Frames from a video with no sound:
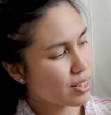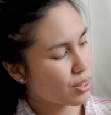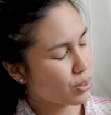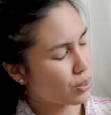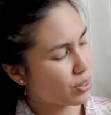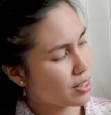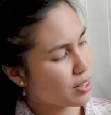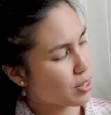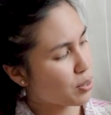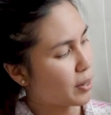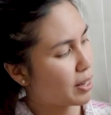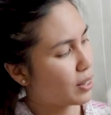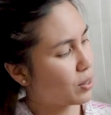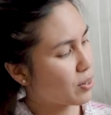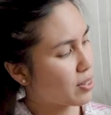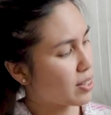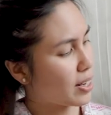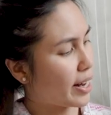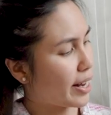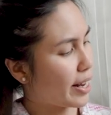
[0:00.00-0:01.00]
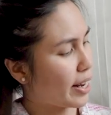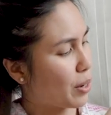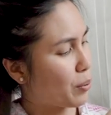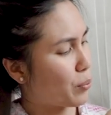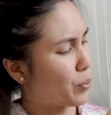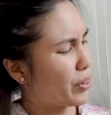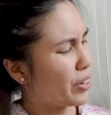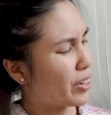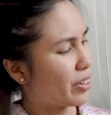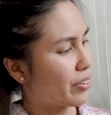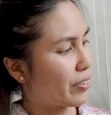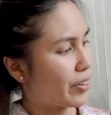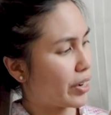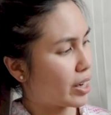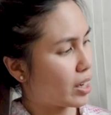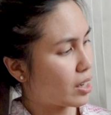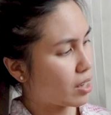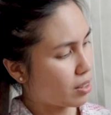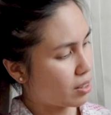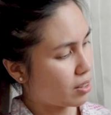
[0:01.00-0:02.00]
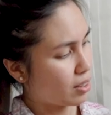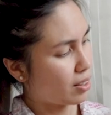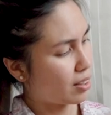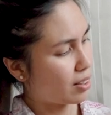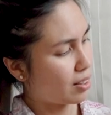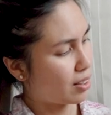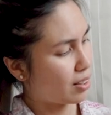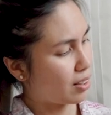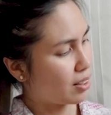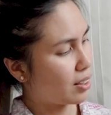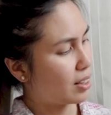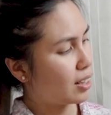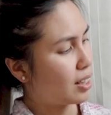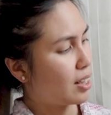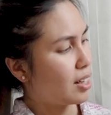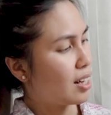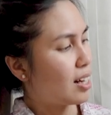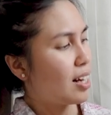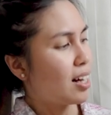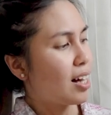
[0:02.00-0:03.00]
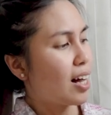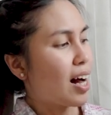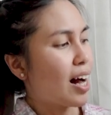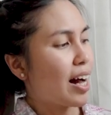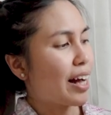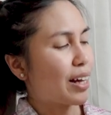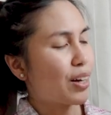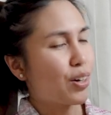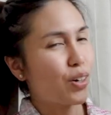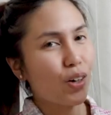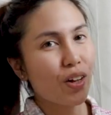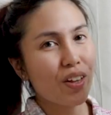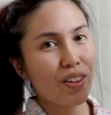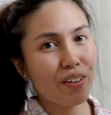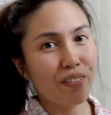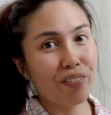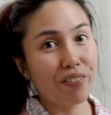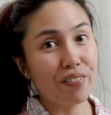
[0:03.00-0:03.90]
so this is what it looks like. I wore it already. I got the